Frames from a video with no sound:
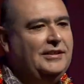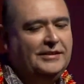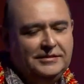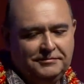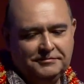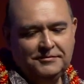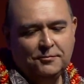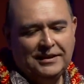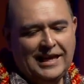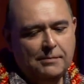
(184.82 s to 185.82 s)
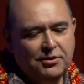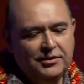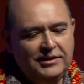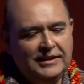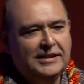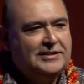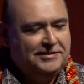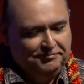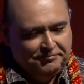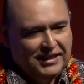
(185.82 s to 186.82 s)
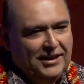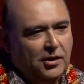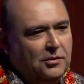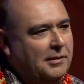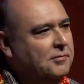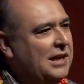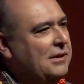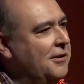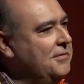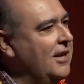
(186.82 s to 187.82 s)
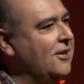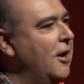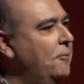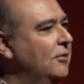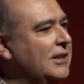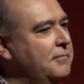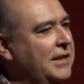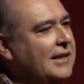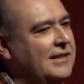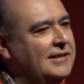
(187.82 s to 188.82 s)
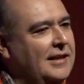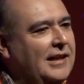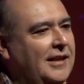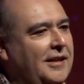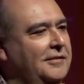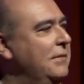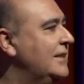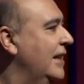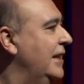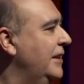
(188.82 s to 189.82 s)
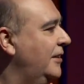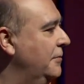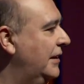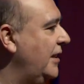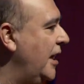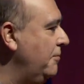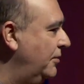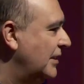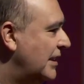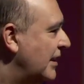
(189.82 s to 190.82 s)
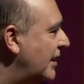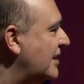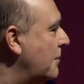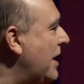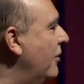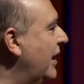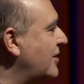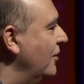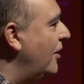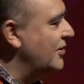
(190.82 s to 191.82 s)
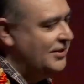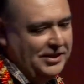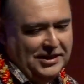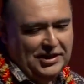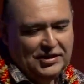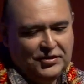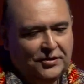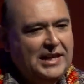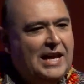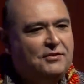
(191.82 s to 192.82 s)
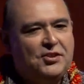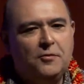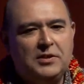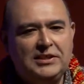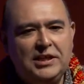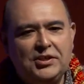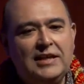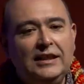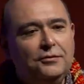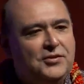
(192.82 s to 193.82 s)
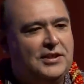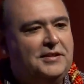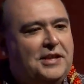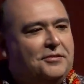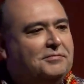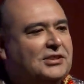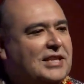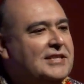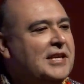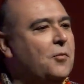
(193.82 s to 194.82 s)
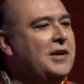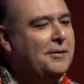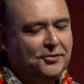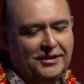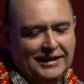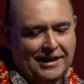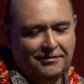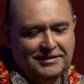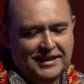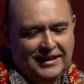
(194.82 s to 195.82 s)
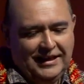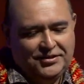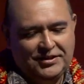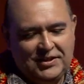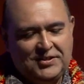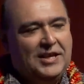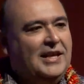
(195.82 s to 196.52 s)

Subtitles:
year with Cameron Diaz about a couple that makes an intimate tape that somehow gets lost. So they have this conversation and they lose it. They don't say it went up to the cloud. So it says,